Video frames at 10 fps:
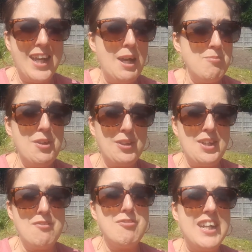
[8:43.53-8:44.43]
I'm
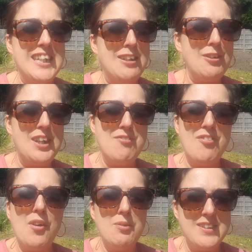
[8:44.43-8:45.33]
looking, really looking
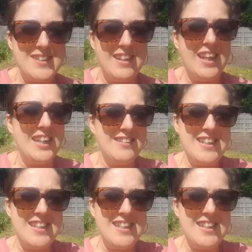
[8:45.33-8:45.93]
forward to uh,